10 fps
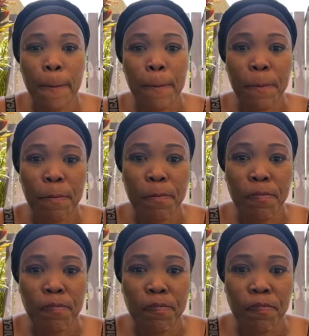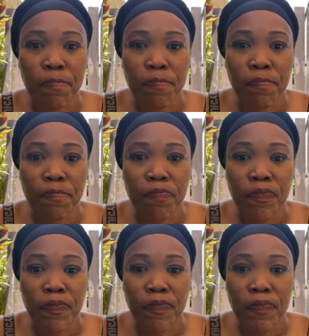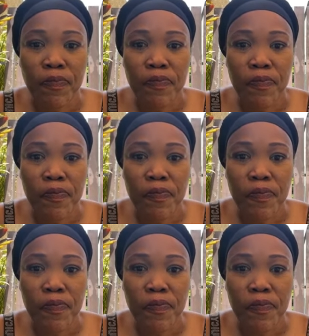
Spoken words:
Nothing is said.